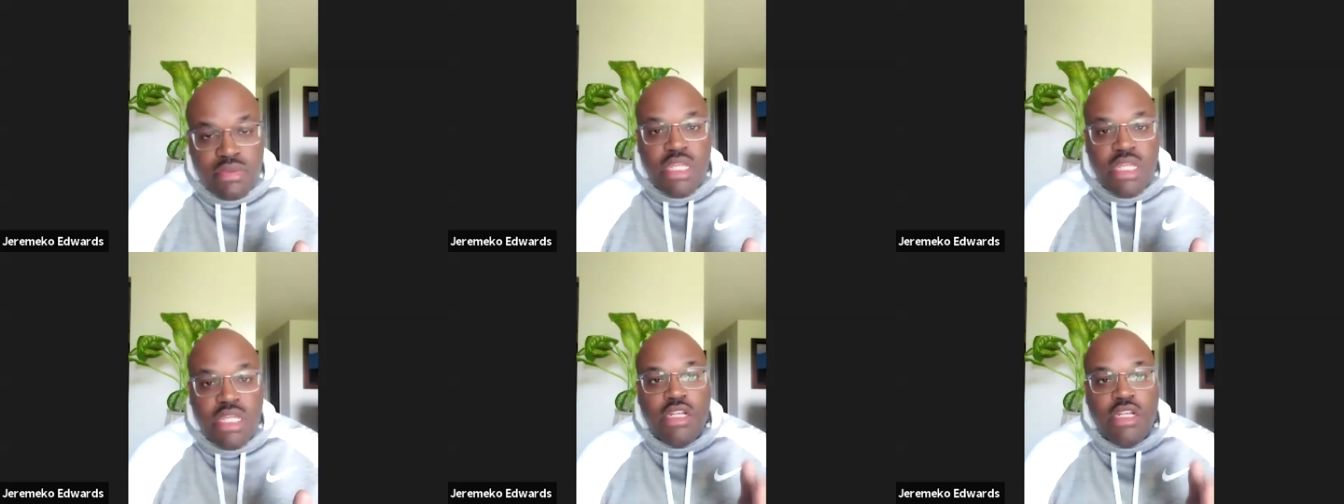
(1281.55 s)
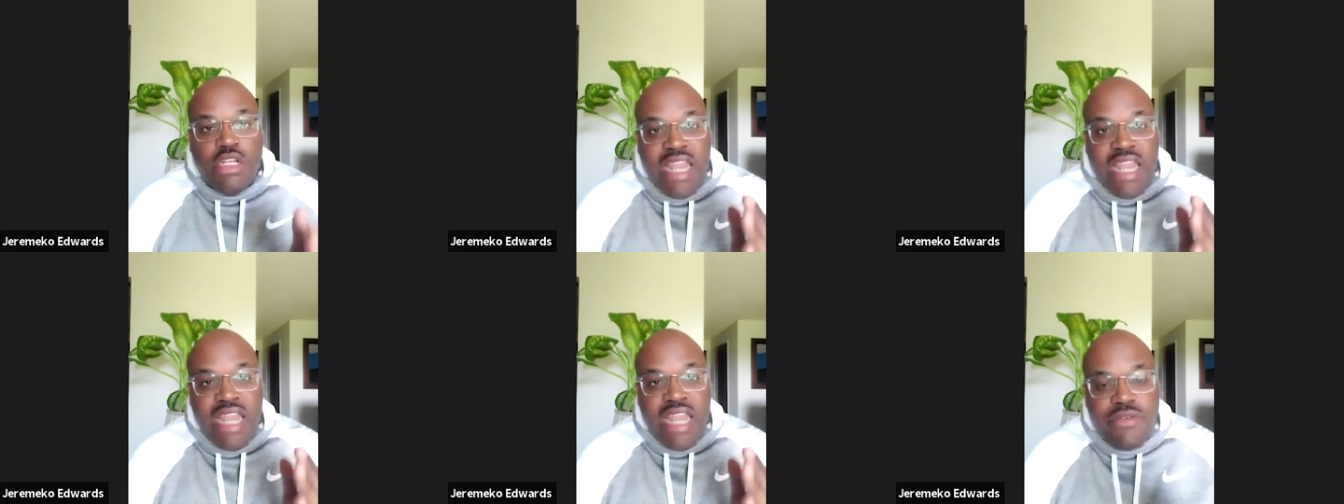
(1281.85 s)

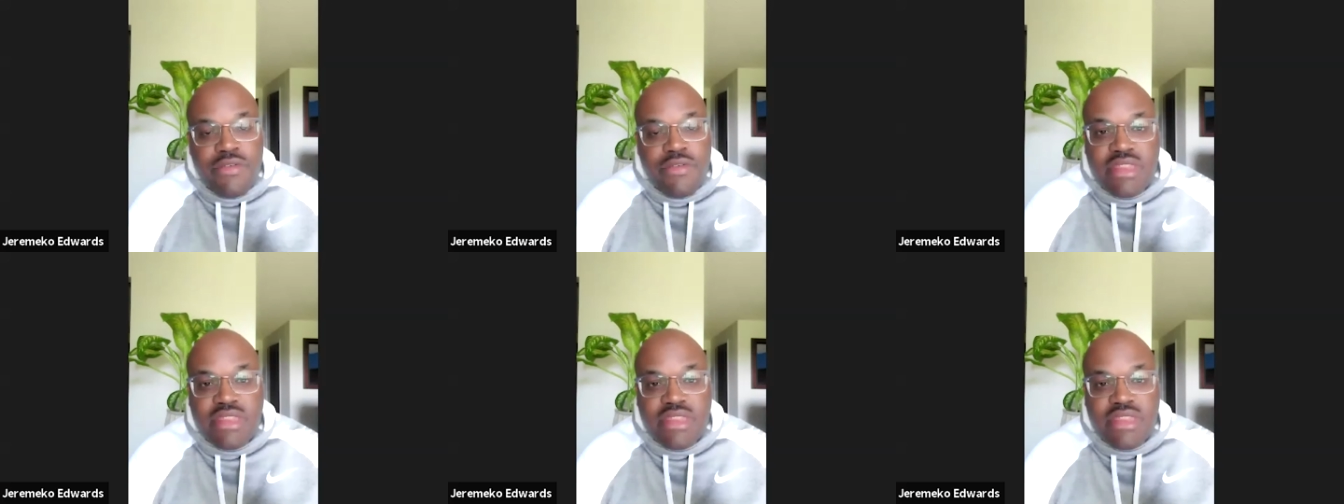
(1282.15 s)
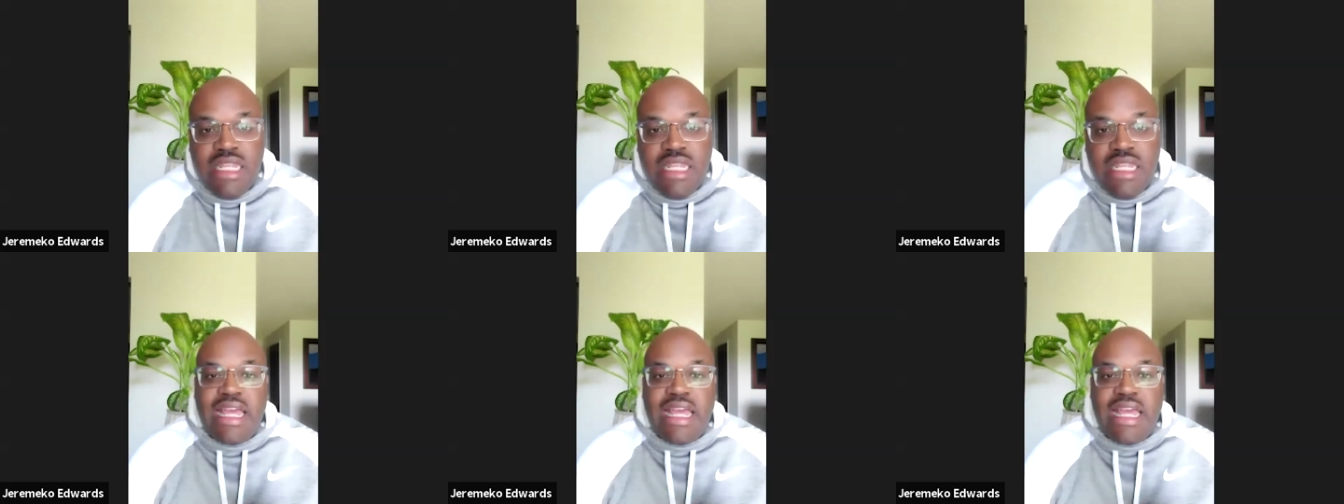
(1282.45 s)
never think
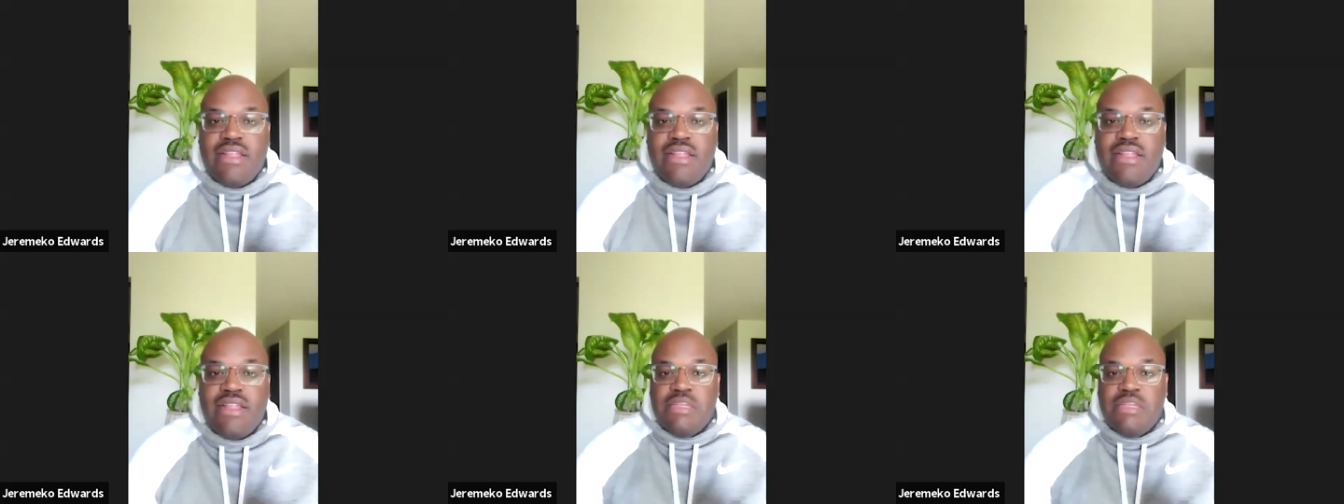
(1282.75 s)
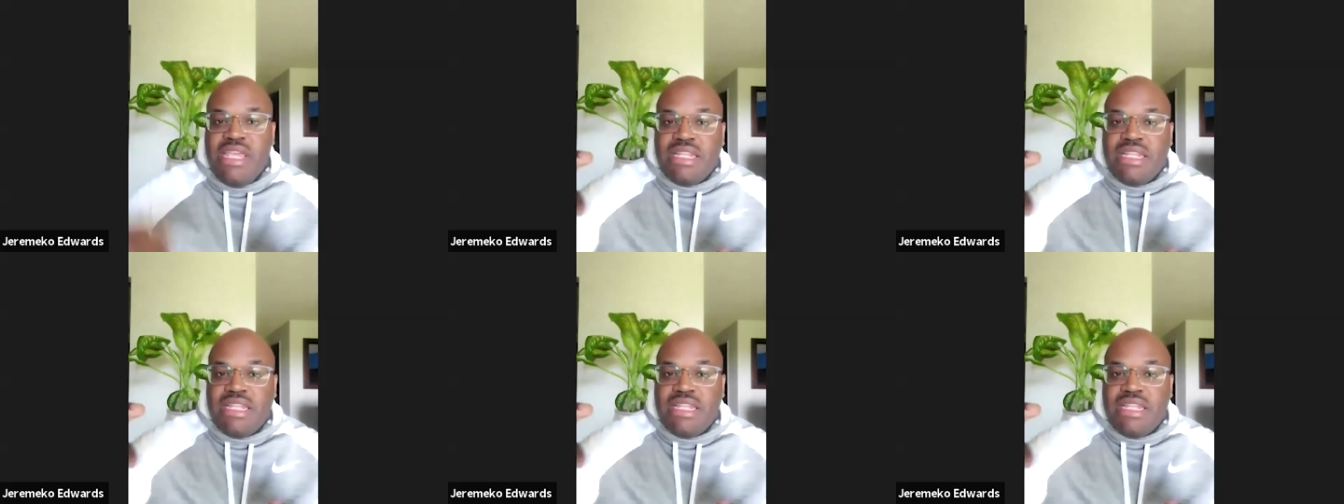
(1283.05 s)
that to be in
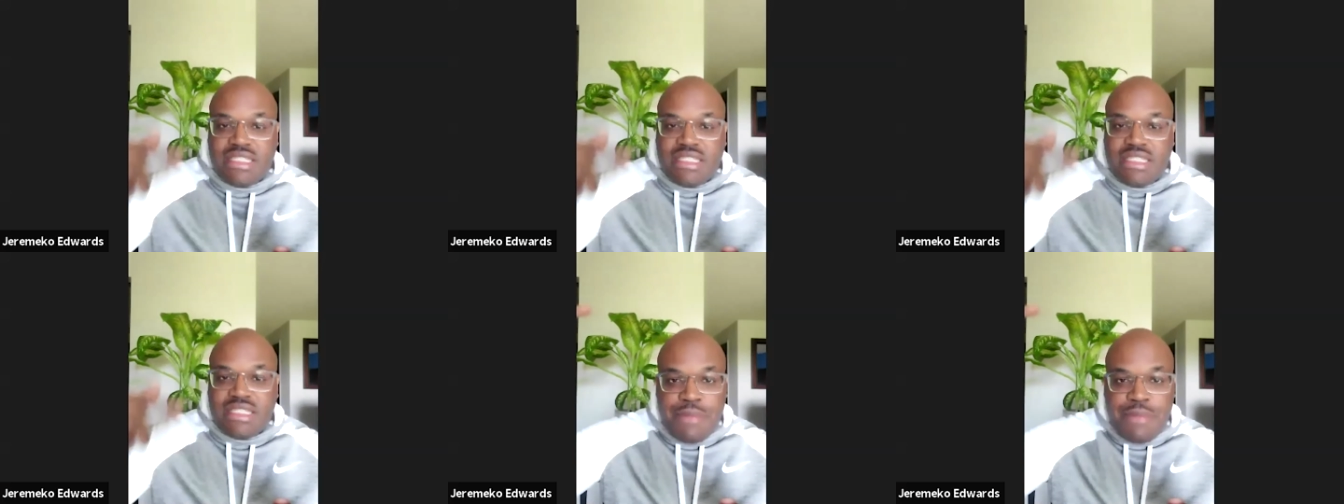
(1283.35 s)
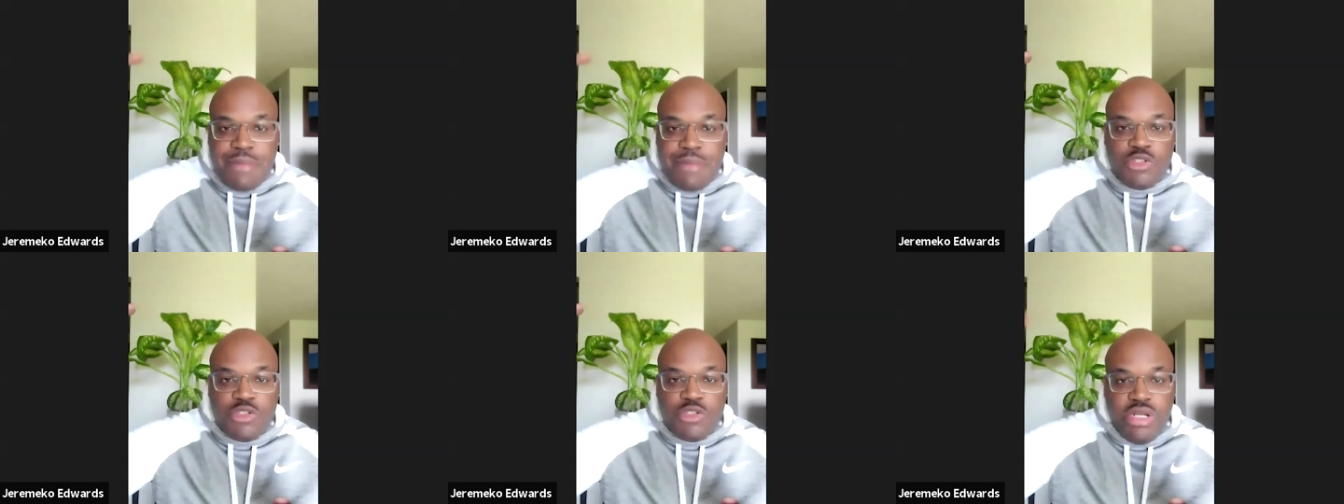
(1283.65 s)
the top
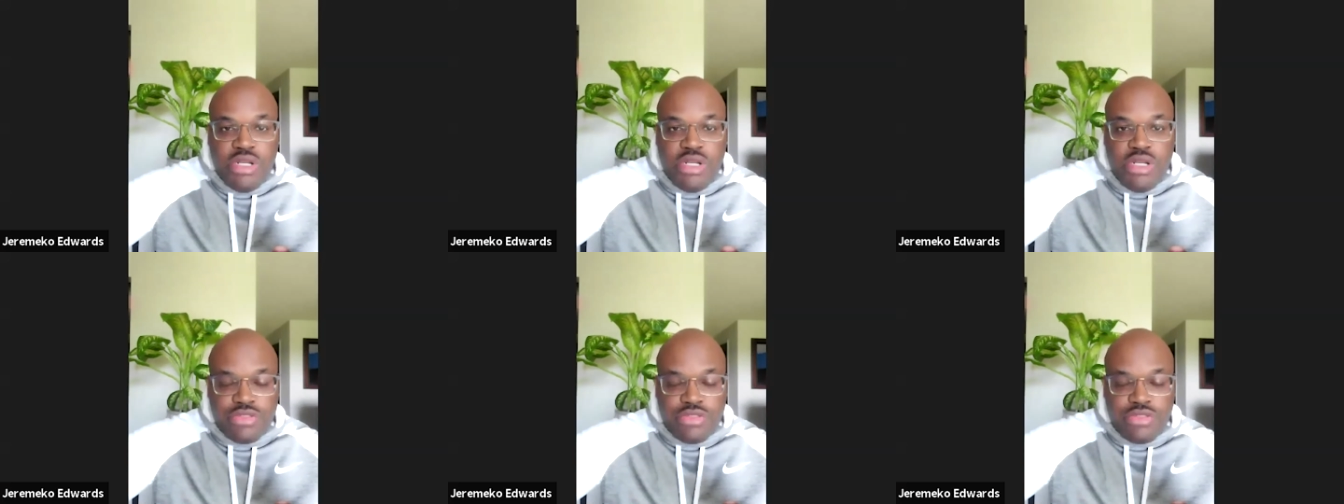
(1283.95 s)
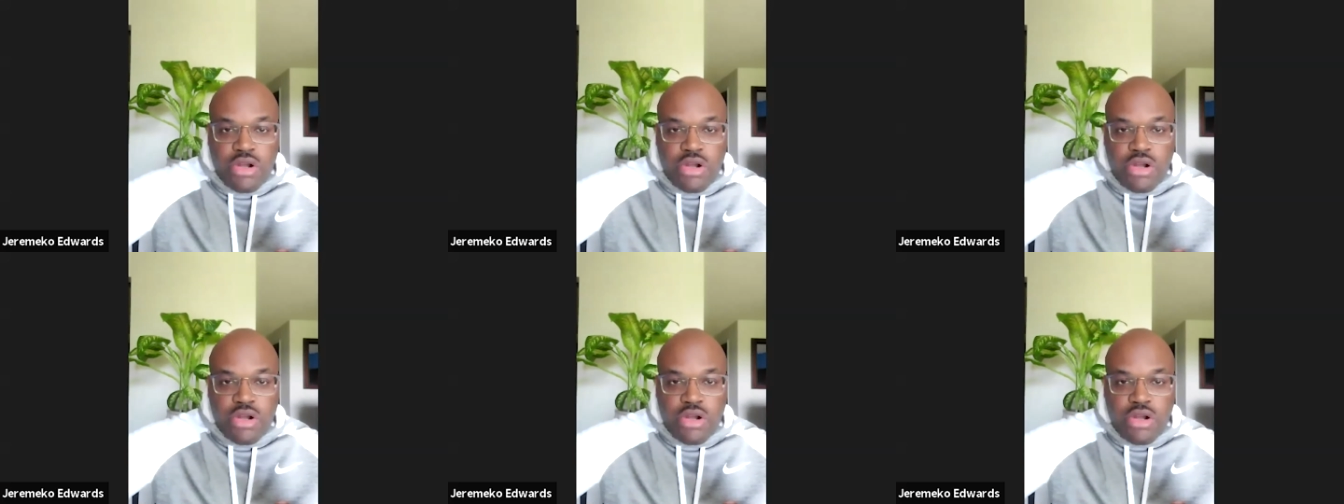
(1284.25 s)
20 or 30,